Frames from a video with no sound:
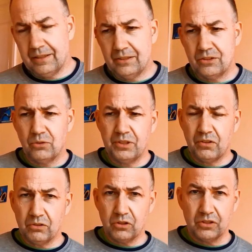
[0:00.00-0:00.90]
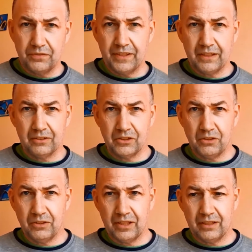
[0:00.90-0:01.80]
So you've got all sorts of vehicles
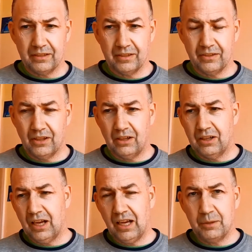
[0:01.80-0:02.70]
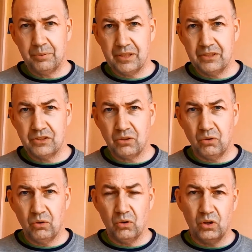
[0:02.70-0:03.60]
out there that are hybrids
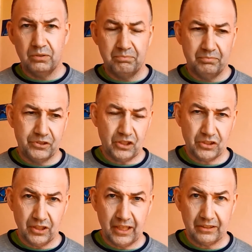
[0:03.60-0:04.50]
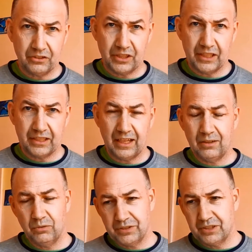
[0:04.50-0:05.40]
or just electric, and
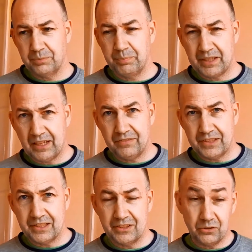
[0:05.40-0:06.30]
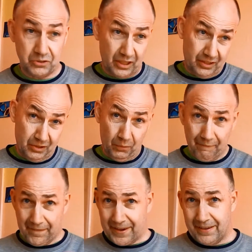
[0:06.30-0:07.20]
obviously there's big heavy diesels that are now
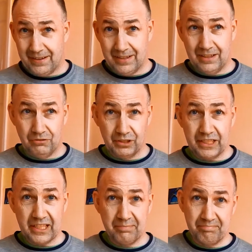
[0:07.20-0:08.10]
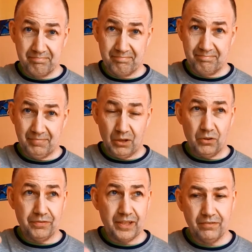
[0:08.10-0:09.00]
really out
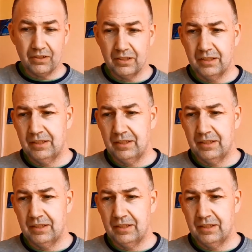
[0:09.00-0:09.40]
of favour.